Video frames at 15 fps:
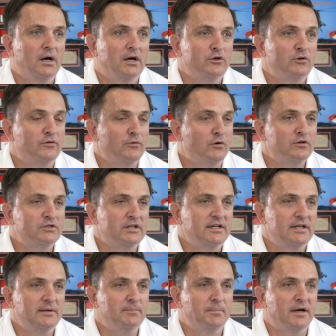
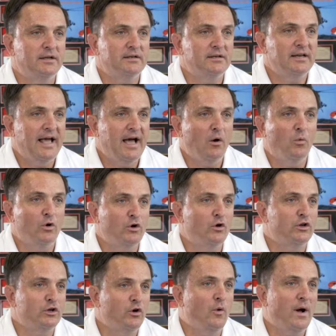University, but now we're going
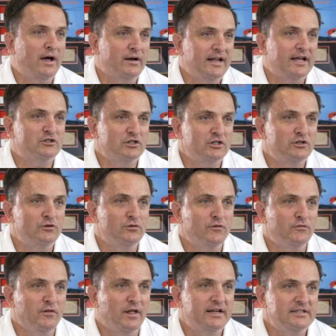to go out and actually do the
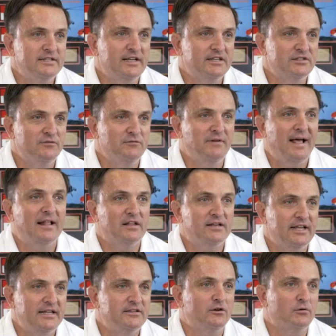flight tests and
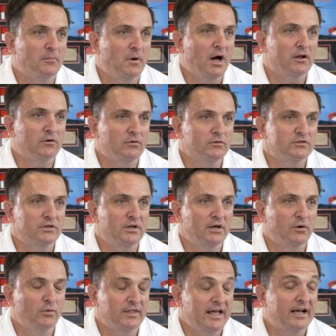validate their models
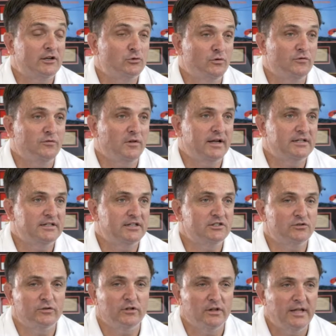with actual flight tests.
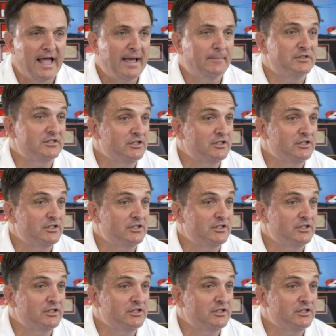So the lab is